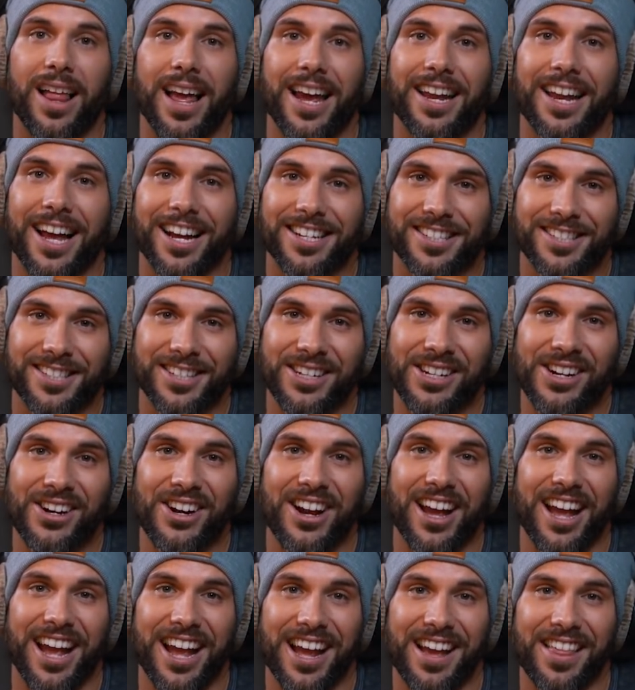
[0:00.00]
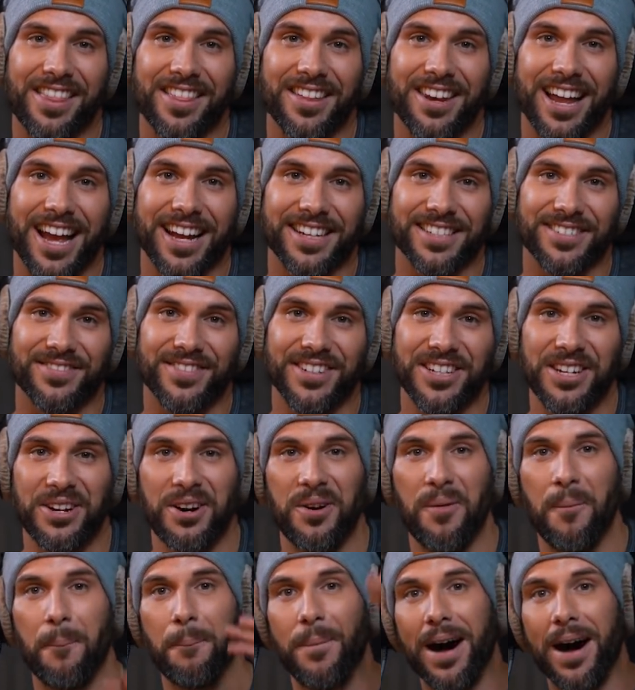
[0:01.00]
and I see you in the next video.